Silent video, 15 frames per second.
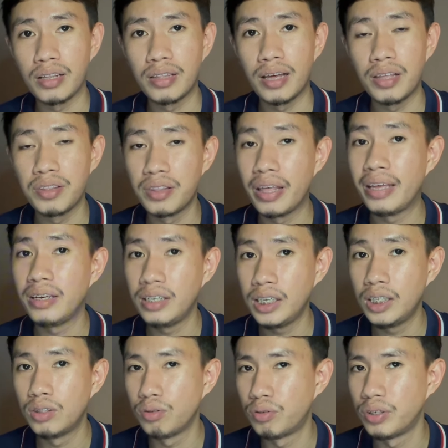that they
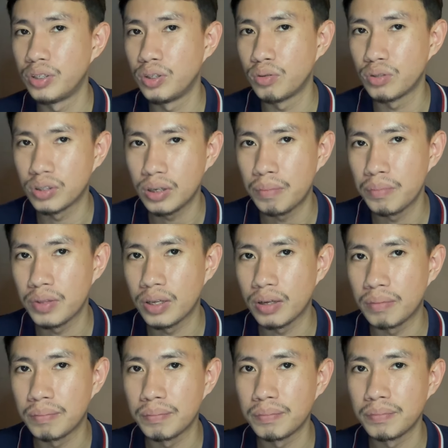need to renew something.
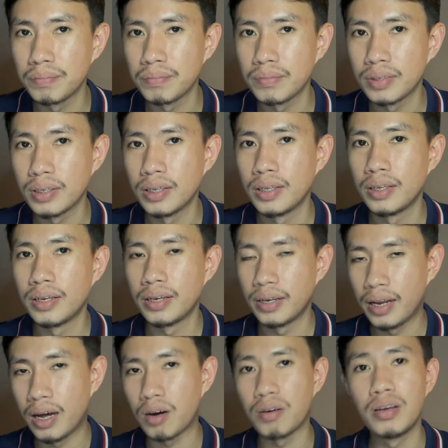
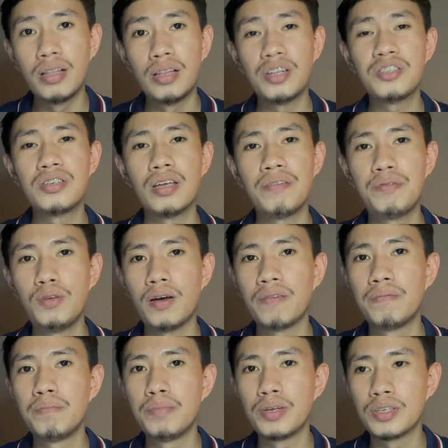Now, let's say if you
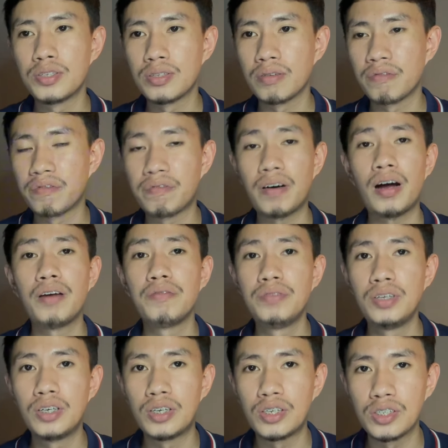have missed 5
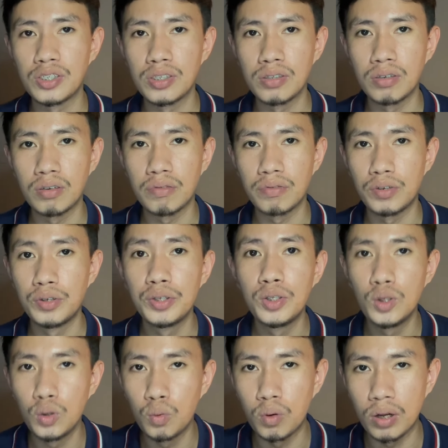years of
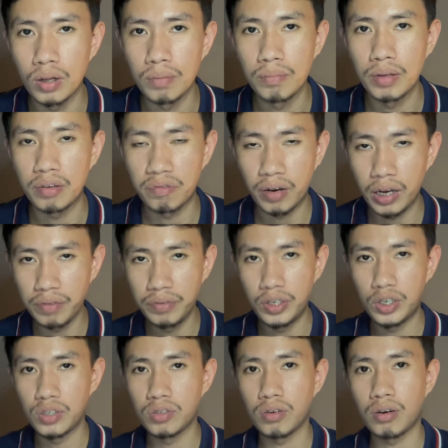renewal, 5
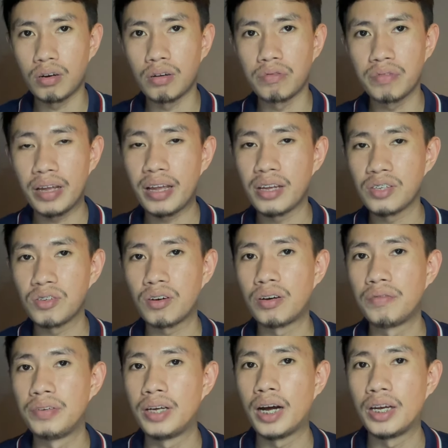years of
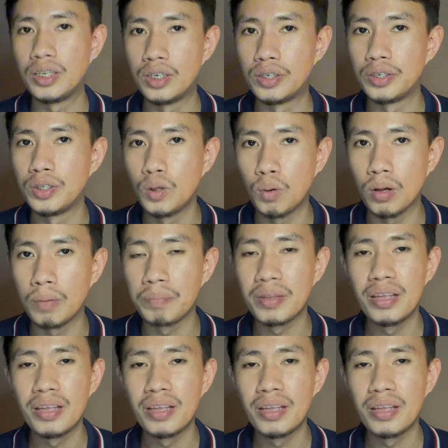SRV ID renewal,